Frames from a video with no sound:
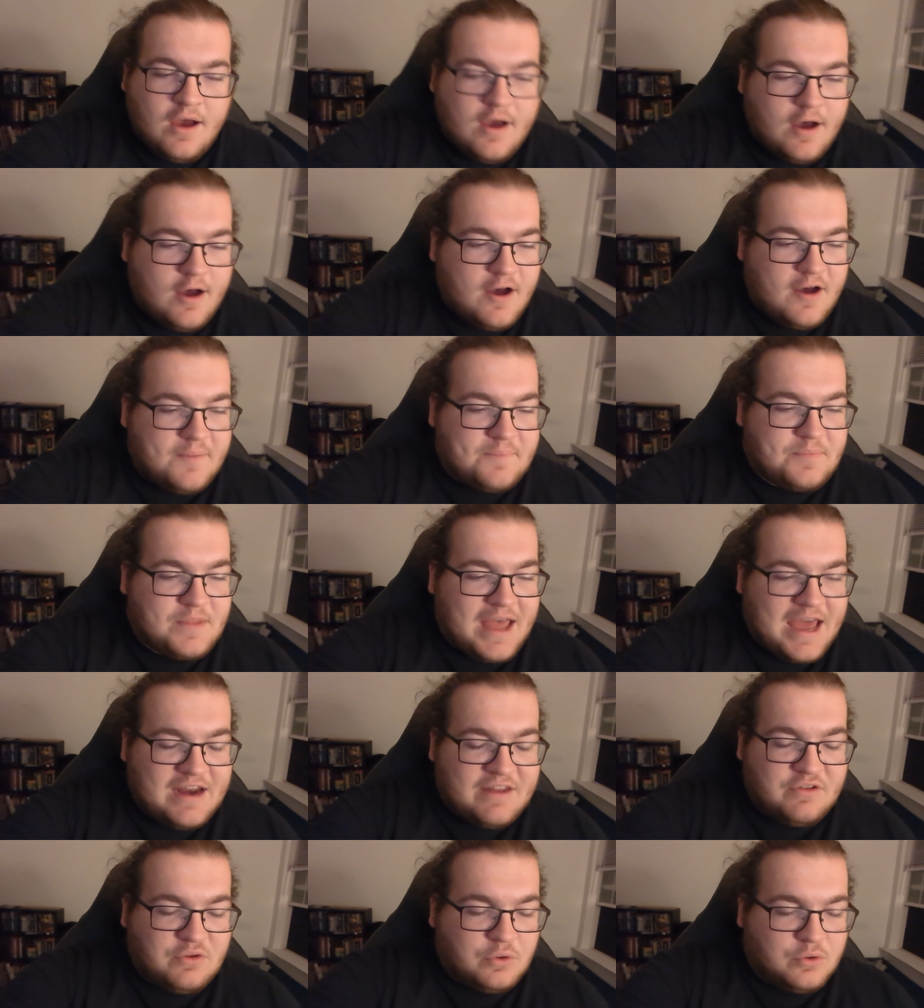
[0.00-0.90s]

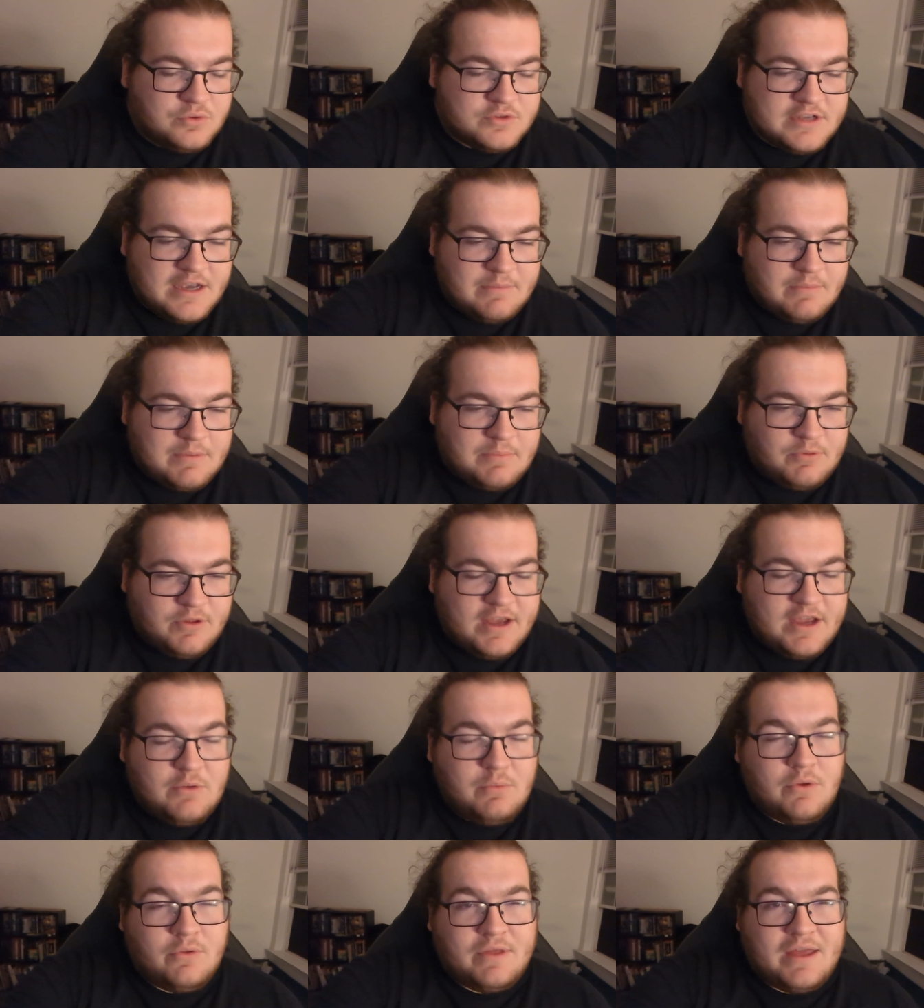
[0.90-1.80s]
Out of the whole time we
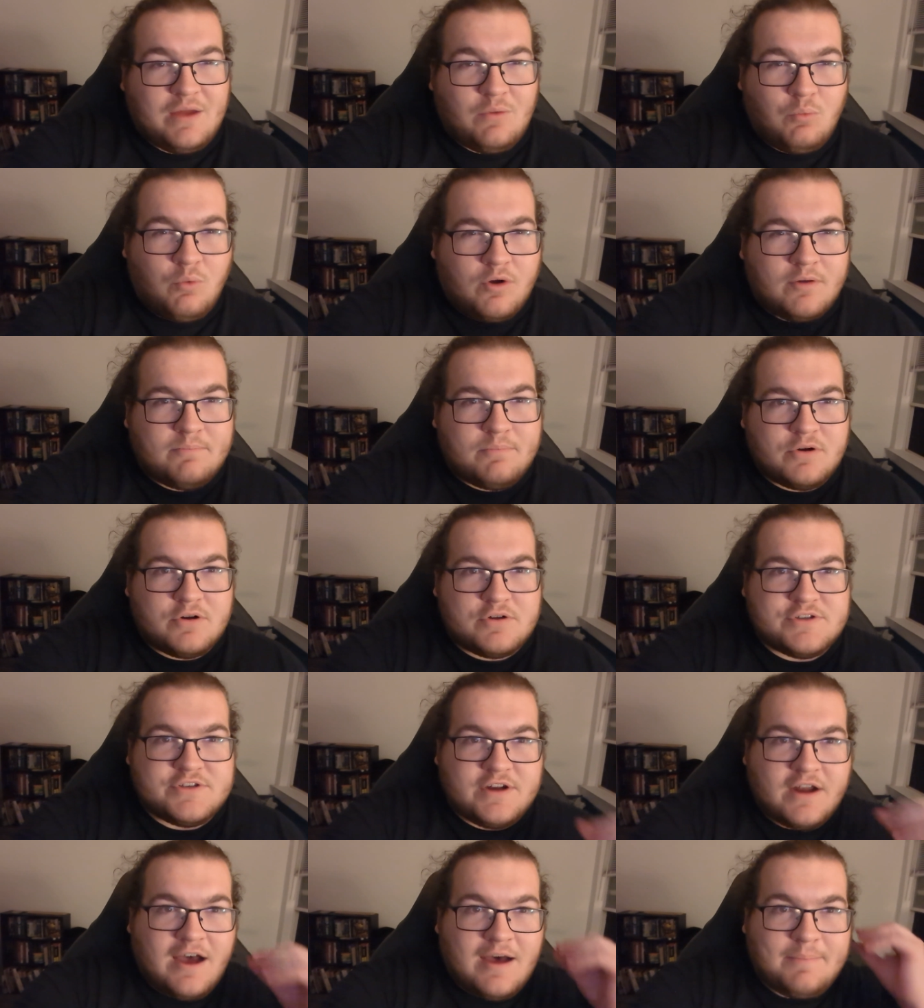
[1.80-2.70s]
played, we only had one
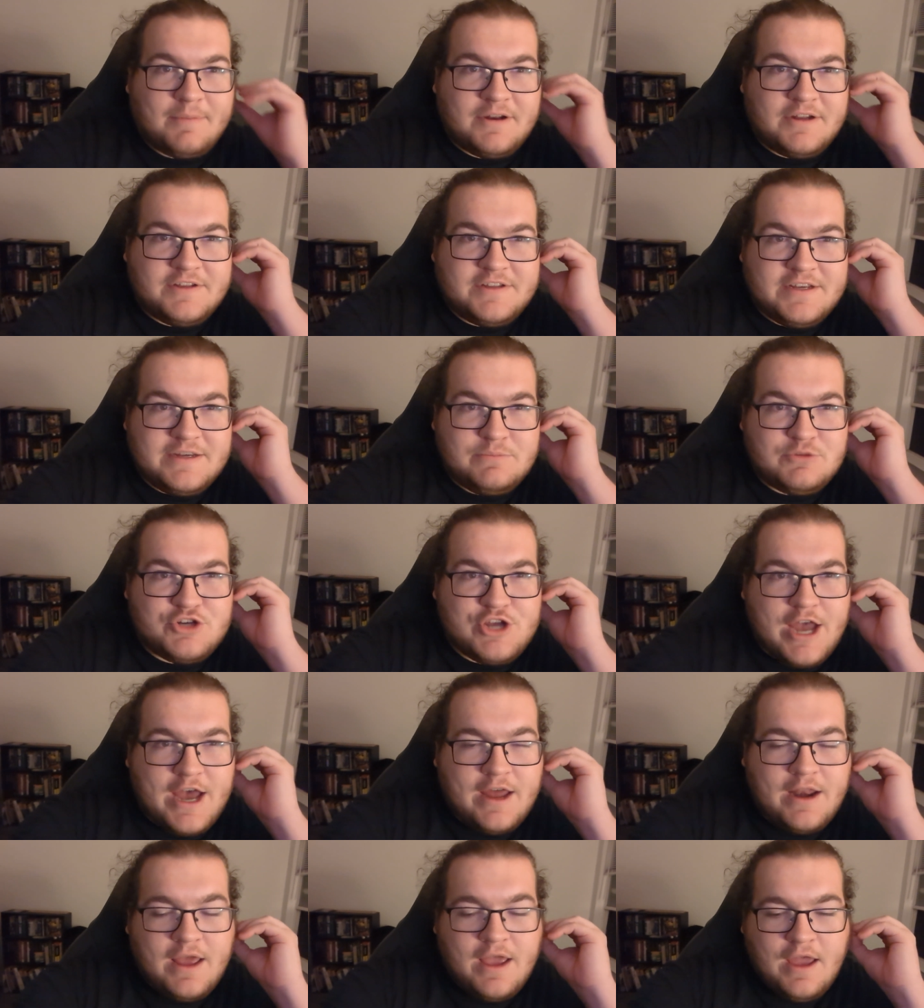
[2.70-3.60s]
person hop into team
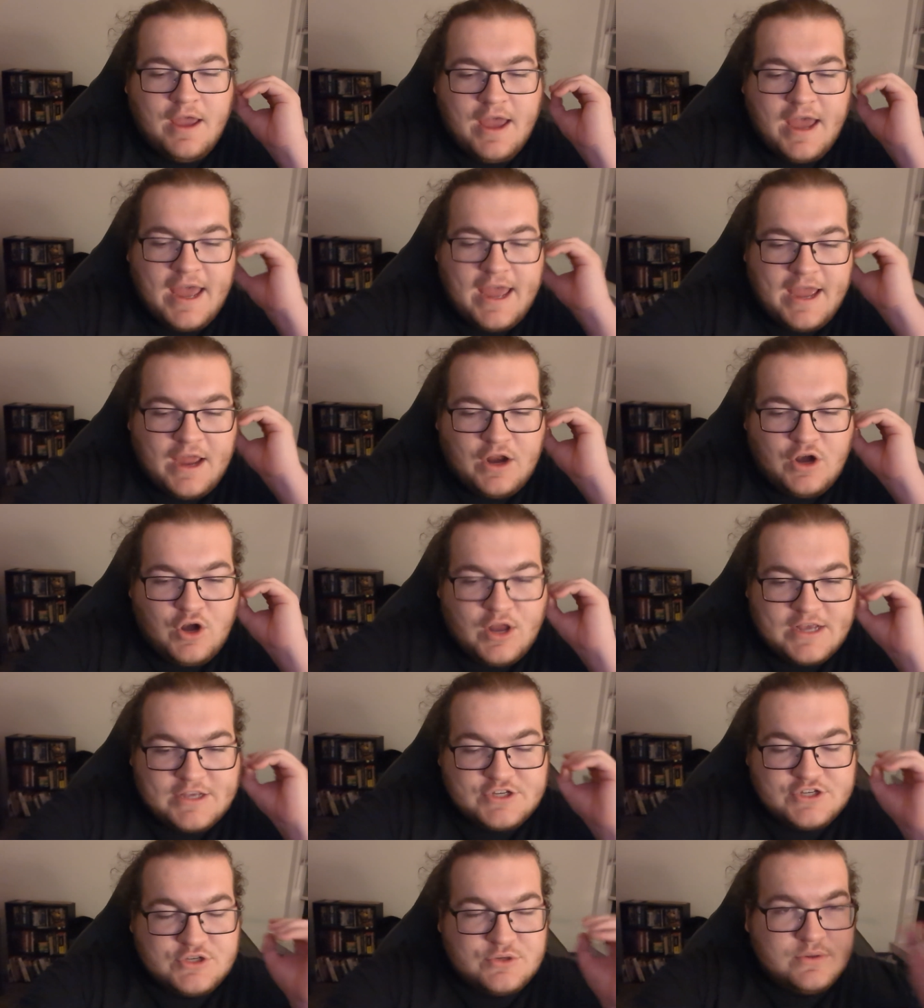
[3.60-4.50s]
chat, and
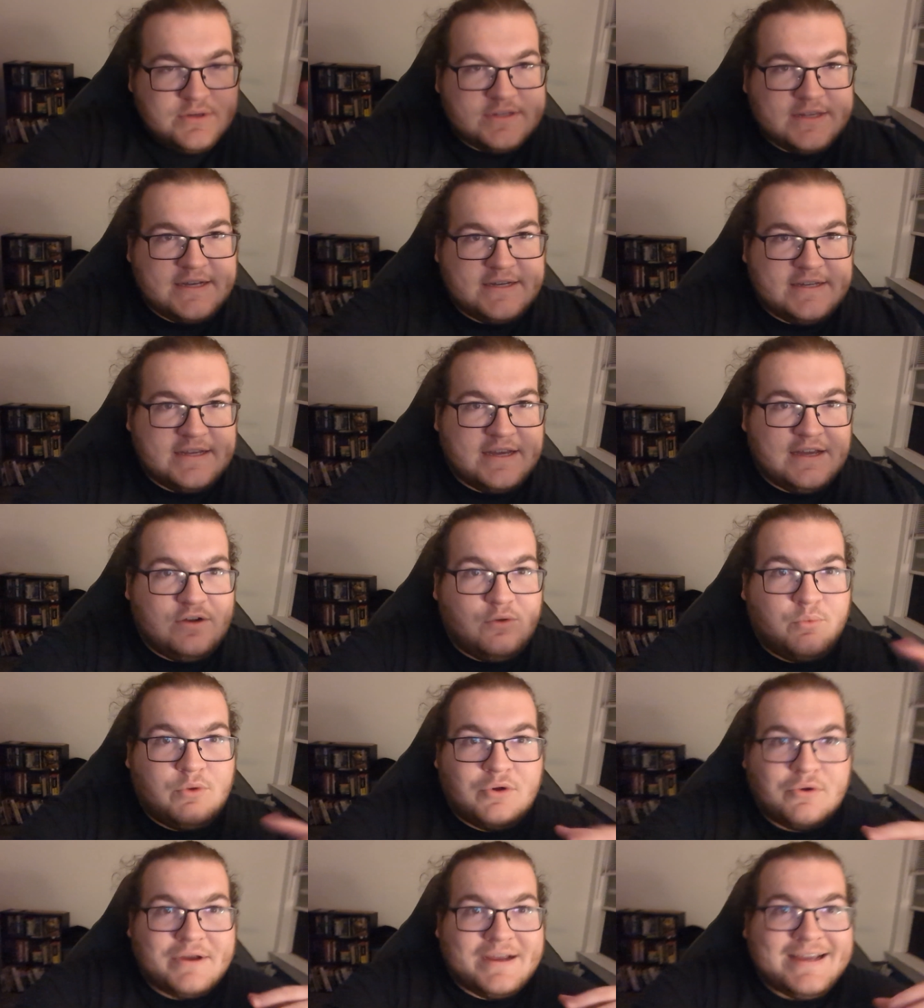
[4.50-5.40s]
as soon as they did,
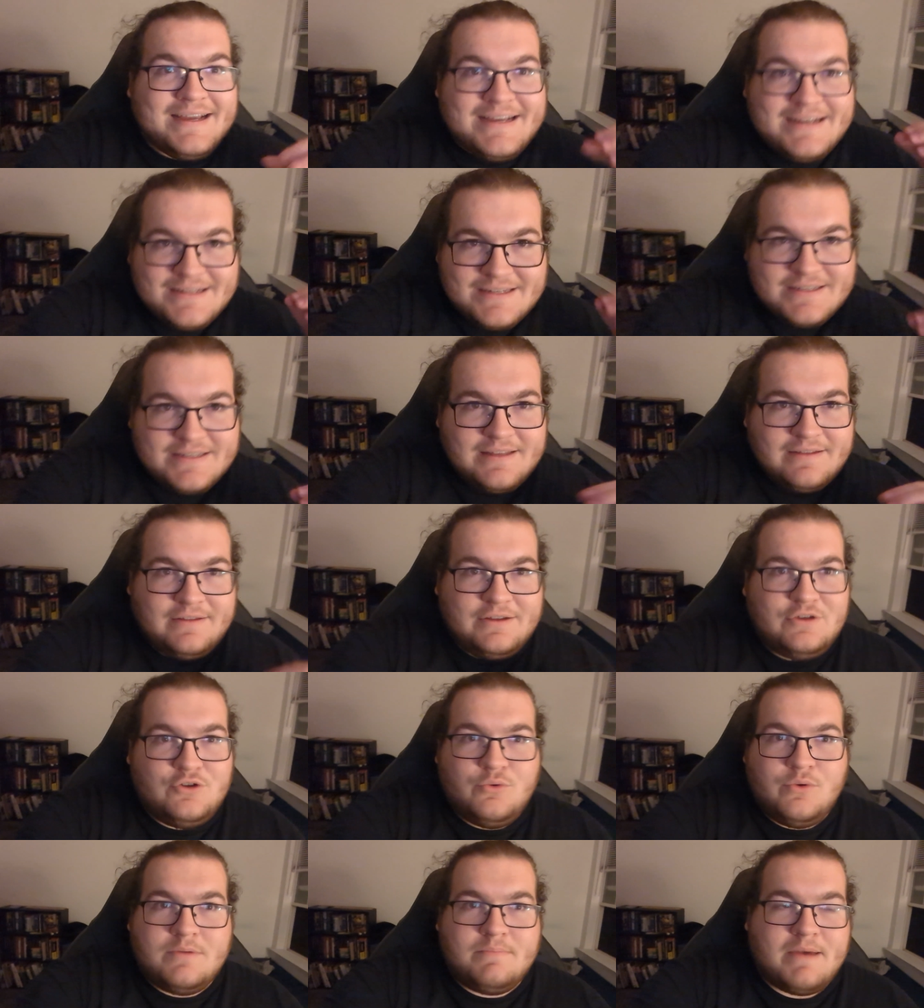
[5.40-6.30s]
we were instantly
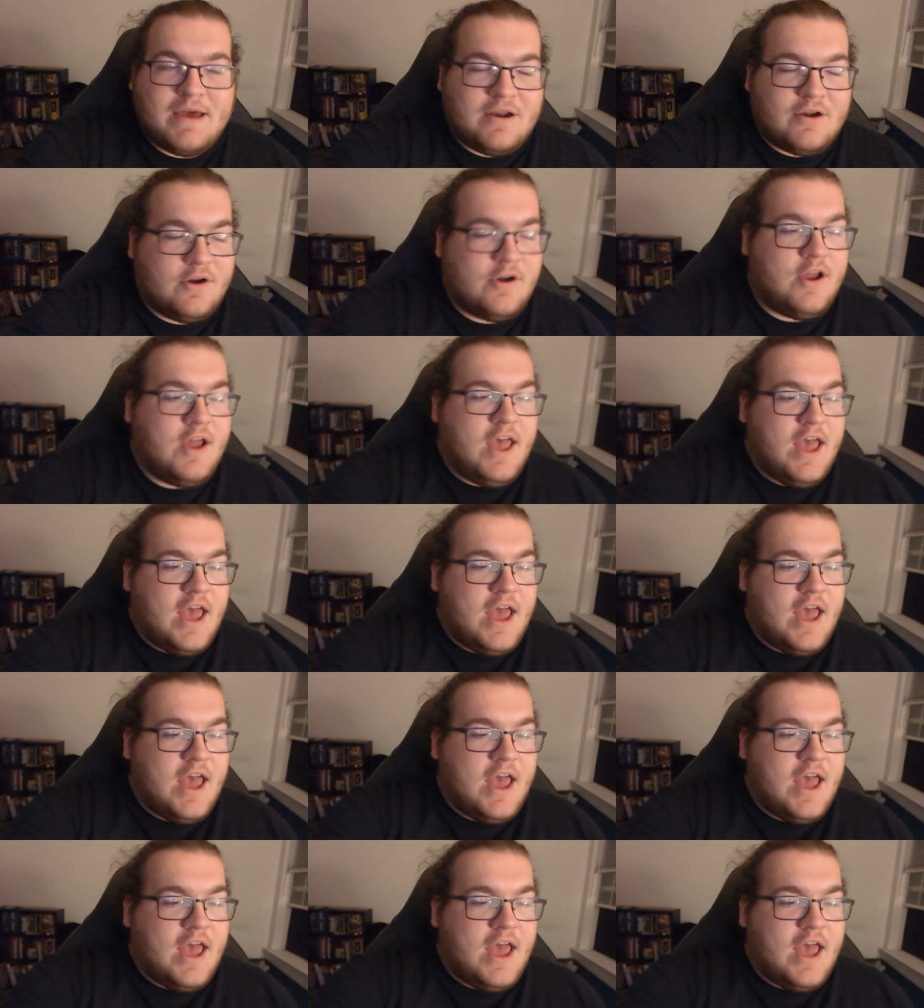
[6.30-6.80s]
doing better.